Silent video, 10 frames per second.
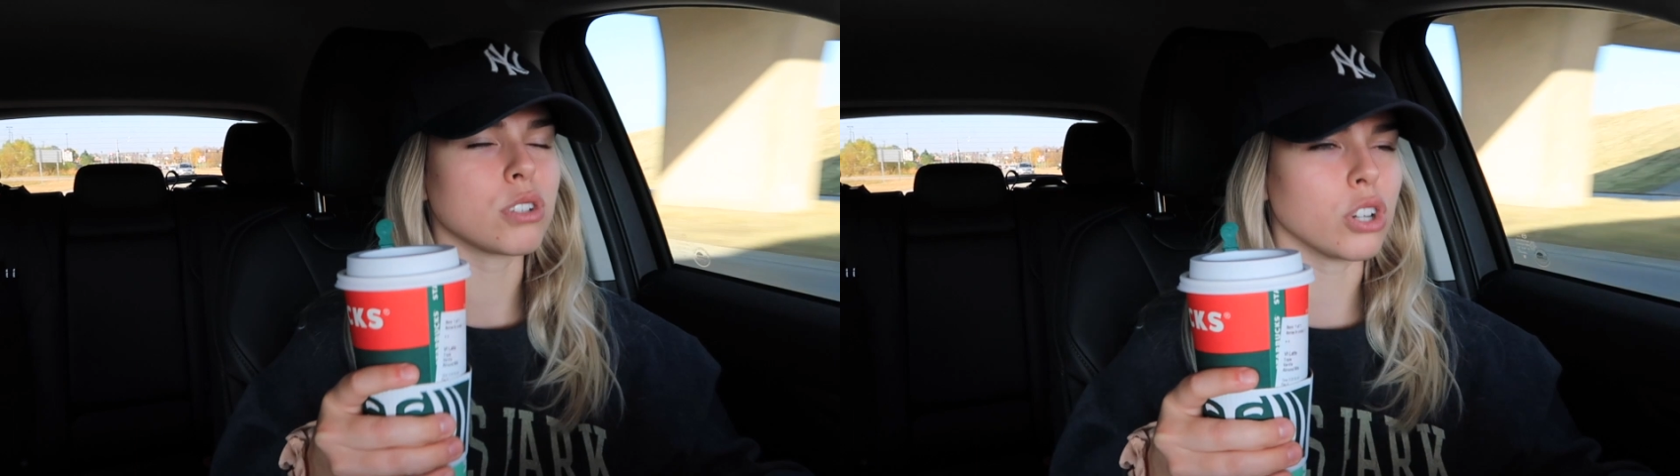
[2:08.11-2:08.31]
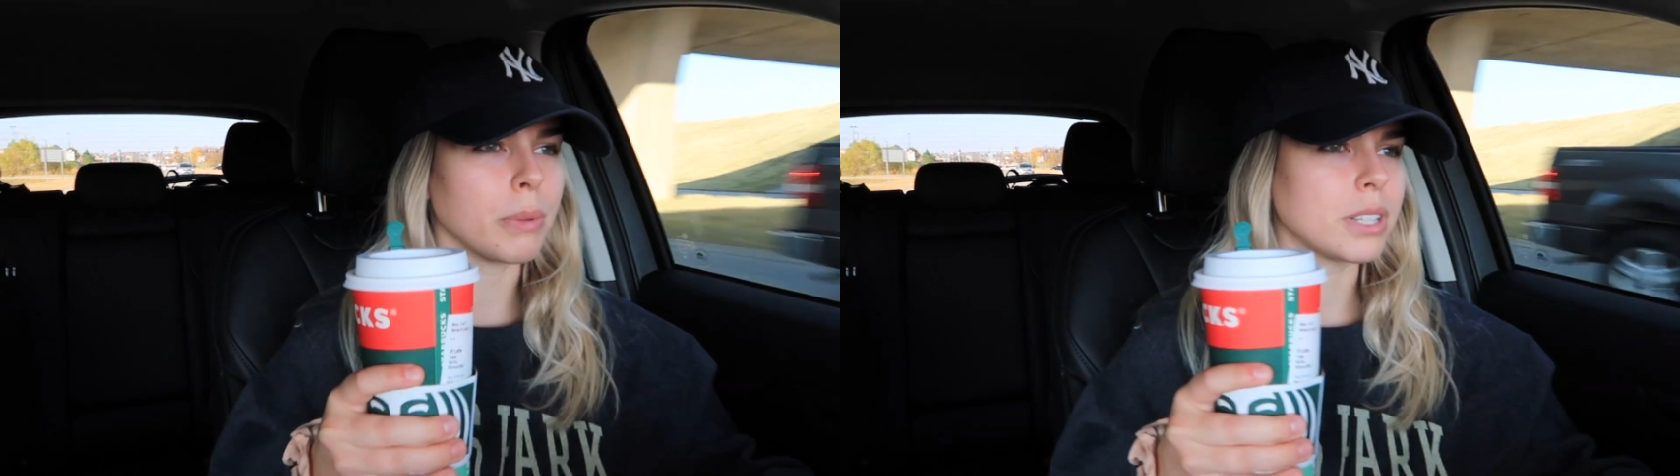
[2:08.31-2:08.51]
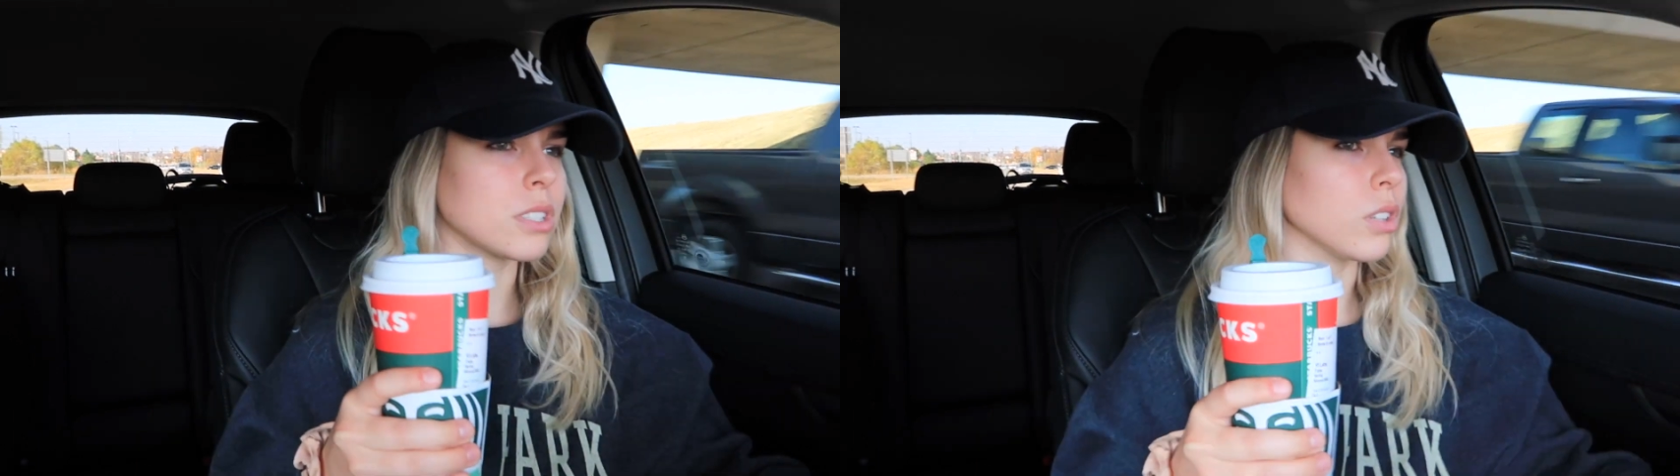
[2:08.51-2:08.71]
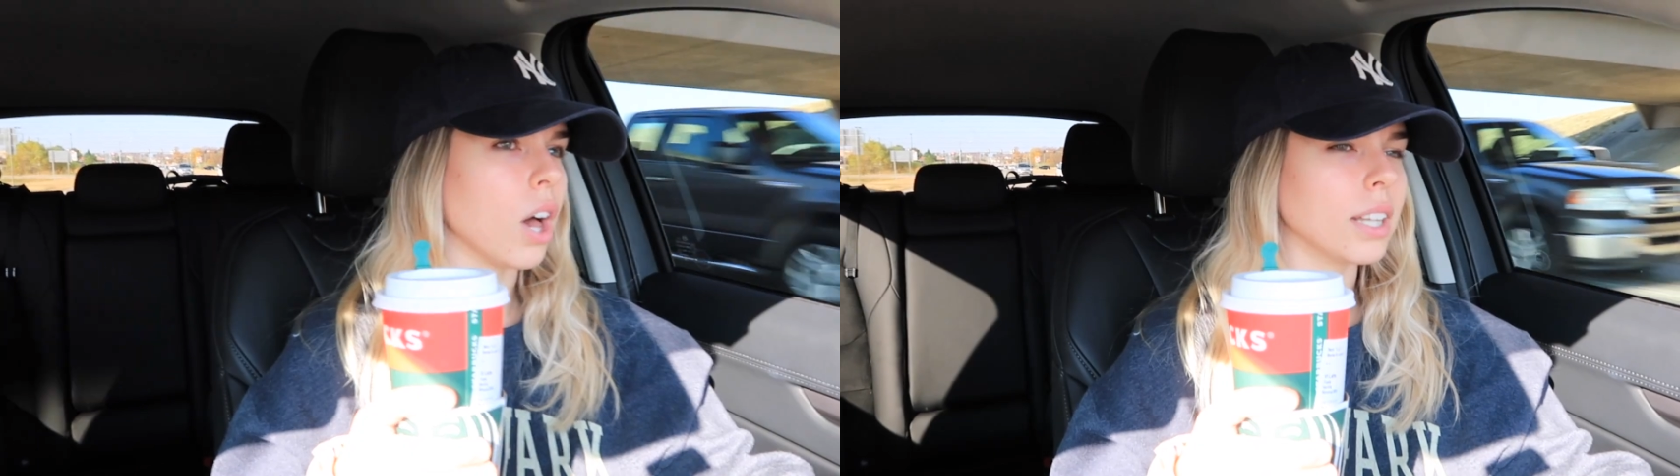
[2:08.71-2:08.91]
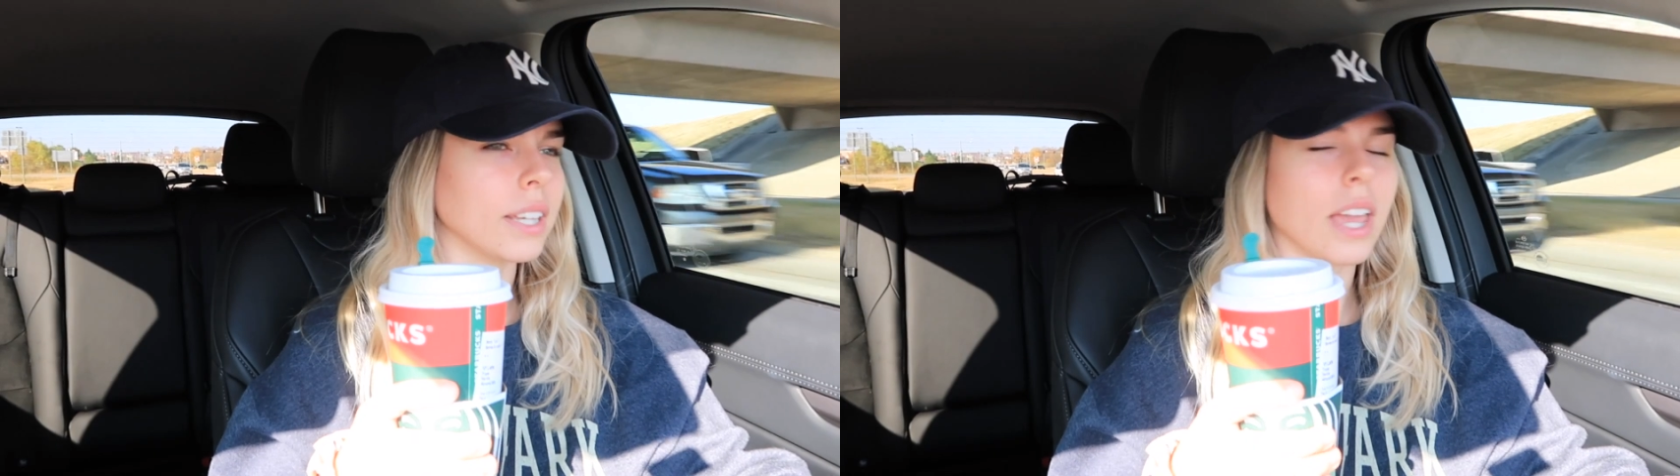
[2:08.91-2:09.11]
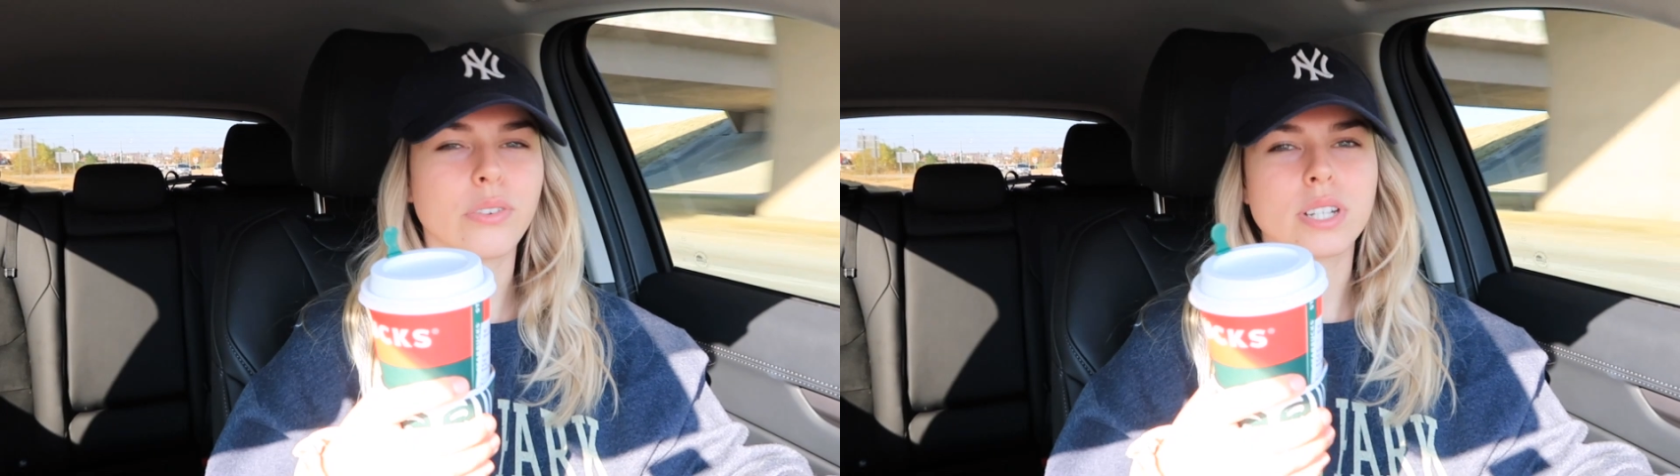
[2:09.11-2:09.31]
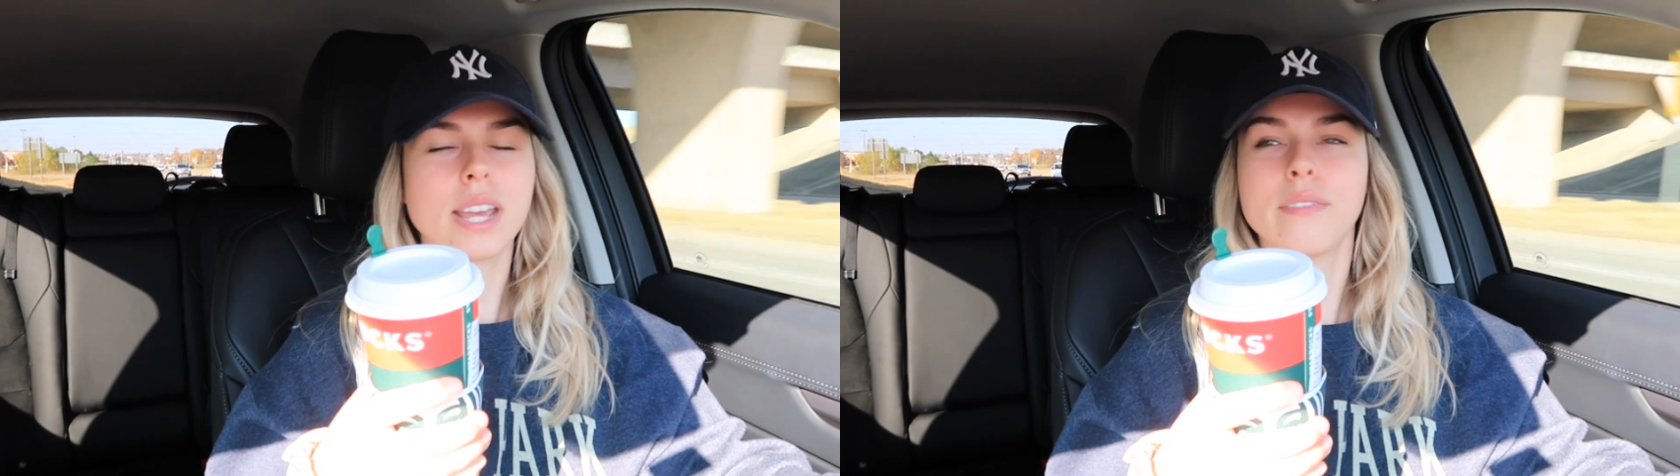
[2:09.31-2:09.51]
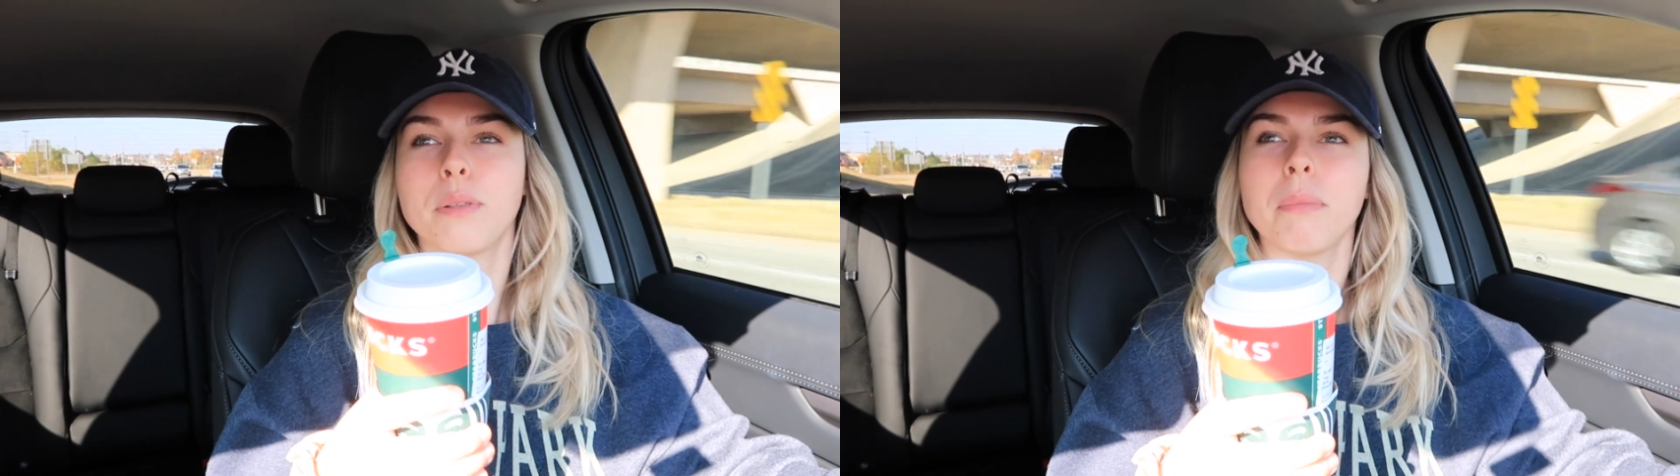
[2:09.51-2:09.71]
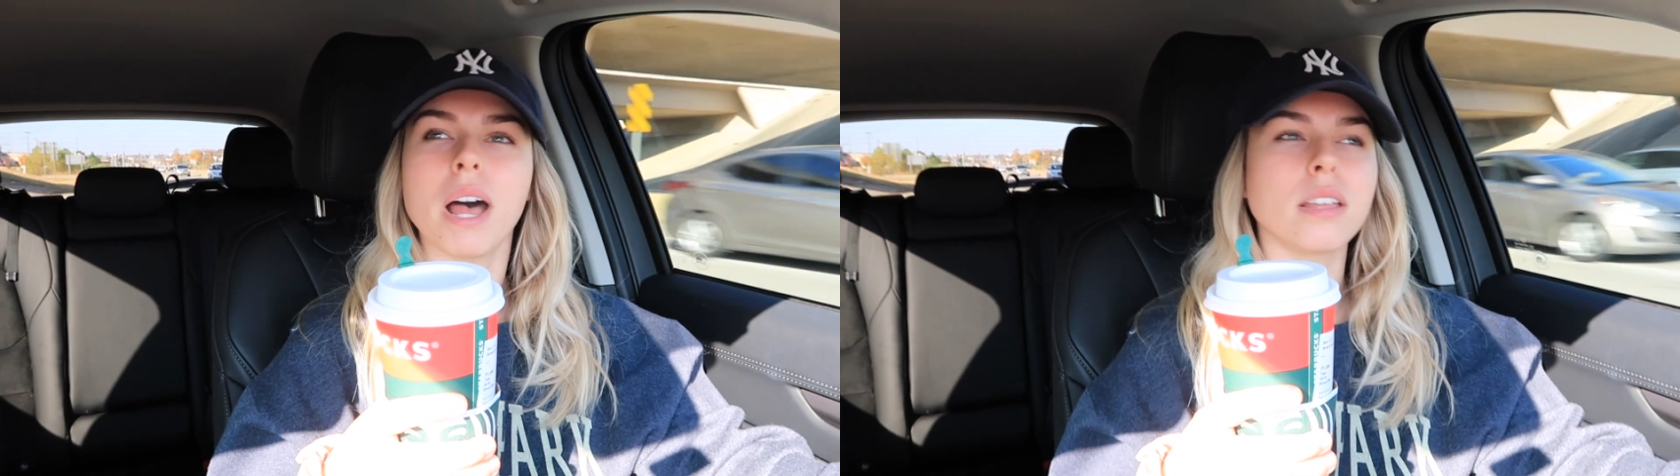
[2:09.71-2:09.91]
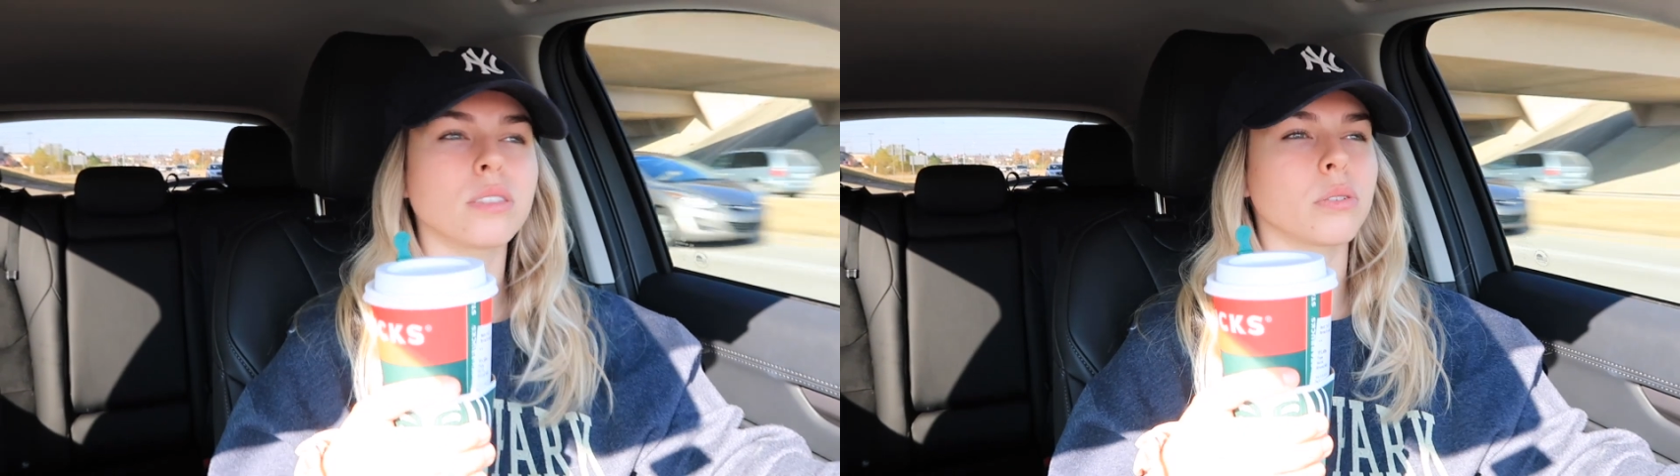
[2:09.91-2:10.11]
Starbucks a lot, like every day of the
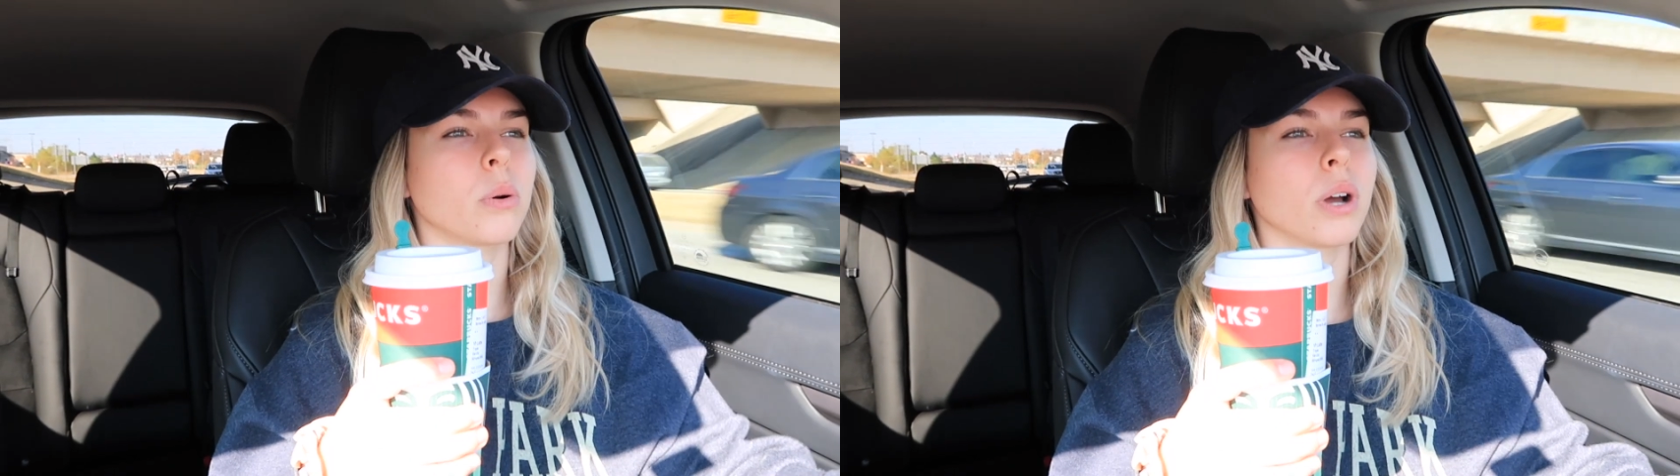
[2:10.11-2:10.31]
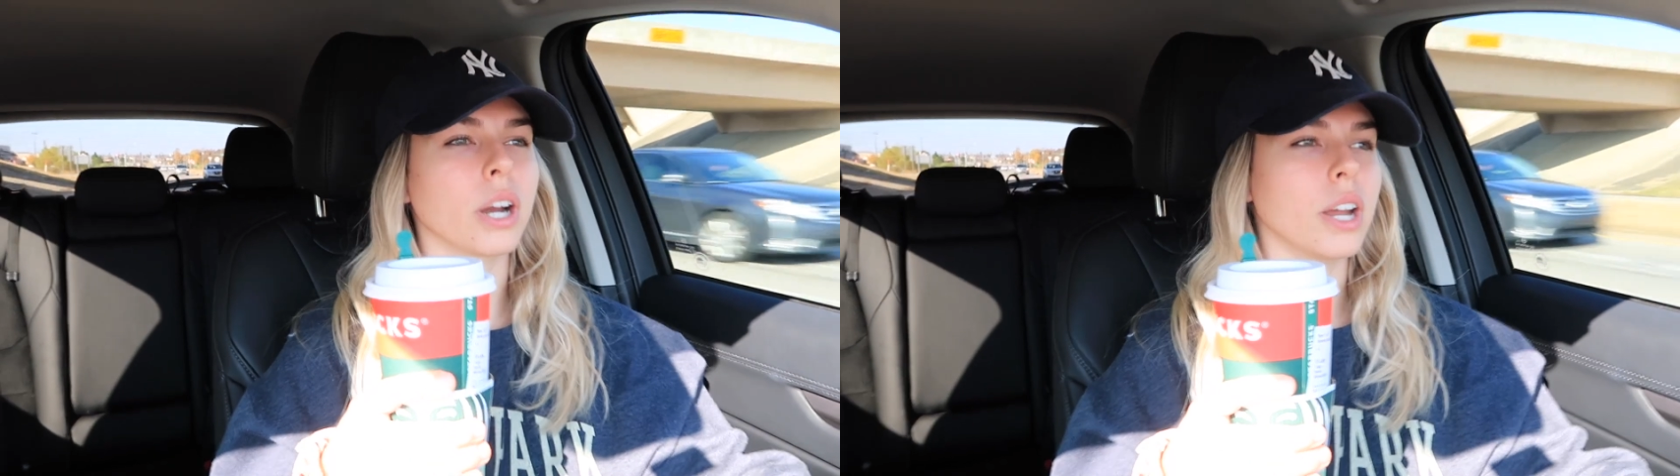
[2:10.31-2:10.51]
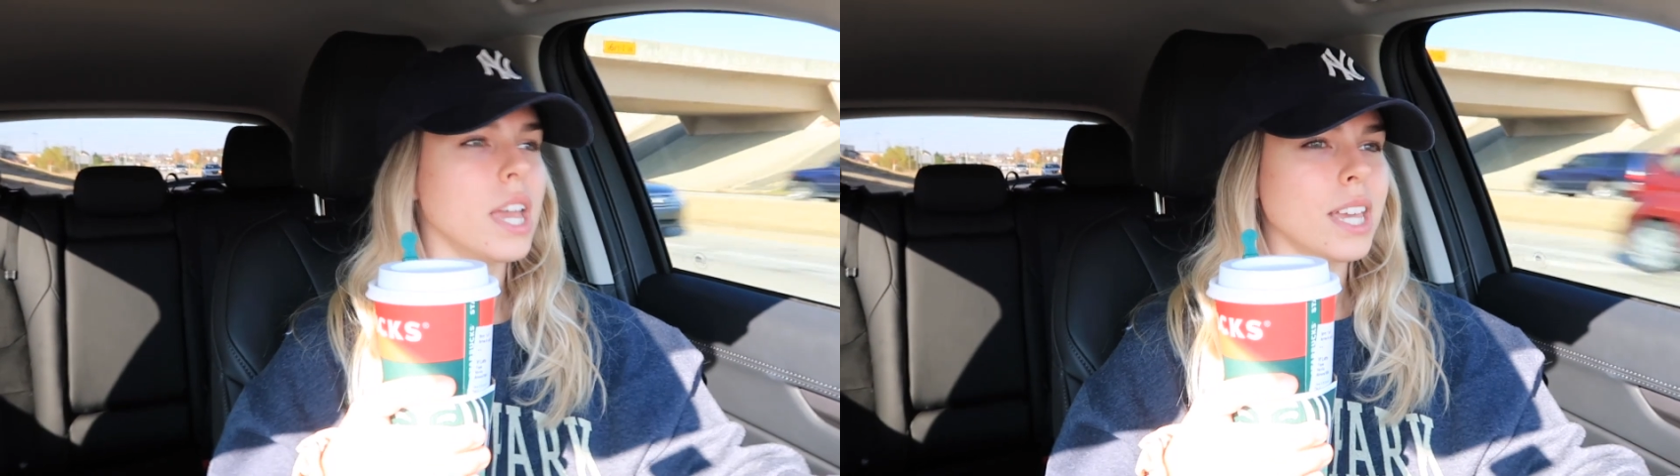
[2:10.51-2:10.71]
month or